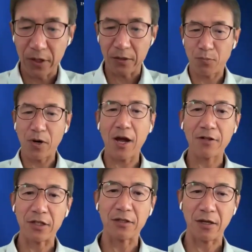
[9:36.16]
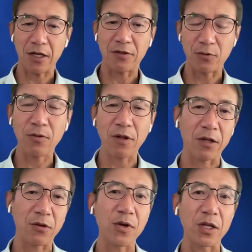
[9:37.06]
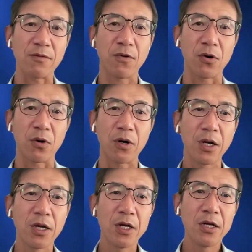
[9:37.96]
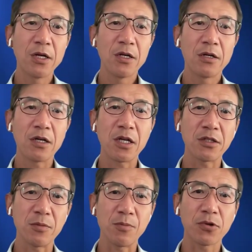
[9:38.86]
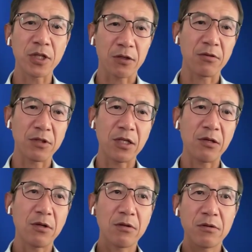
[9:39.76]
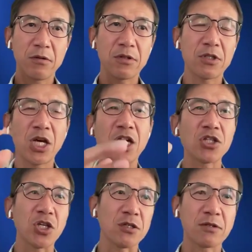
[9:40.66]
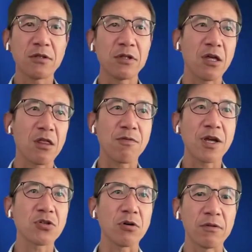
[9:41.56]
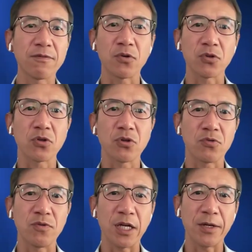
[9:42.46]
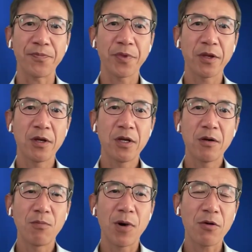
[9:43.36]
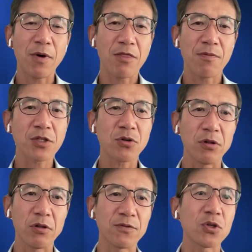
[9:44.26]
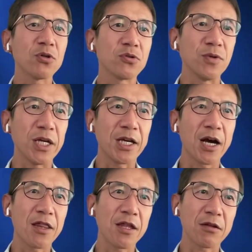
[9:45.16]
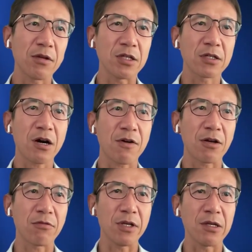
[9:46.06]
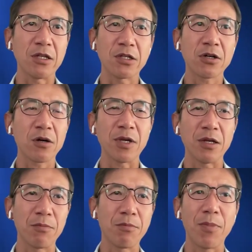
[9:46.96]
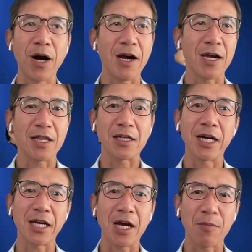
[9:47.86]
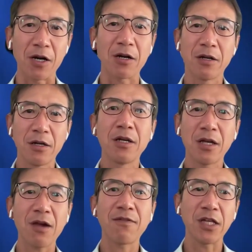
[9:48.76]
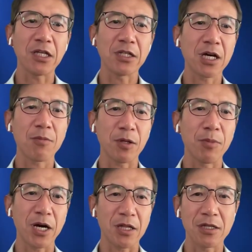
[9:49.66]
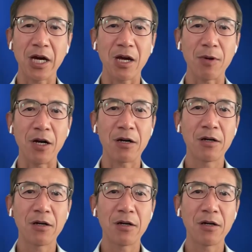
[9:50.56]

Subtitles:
practice as of 2024, it is important because it changes the threshold for surgery. By the way, threshold of surgery, I think, is currently determined by the diameter, heavily determined by the diameter.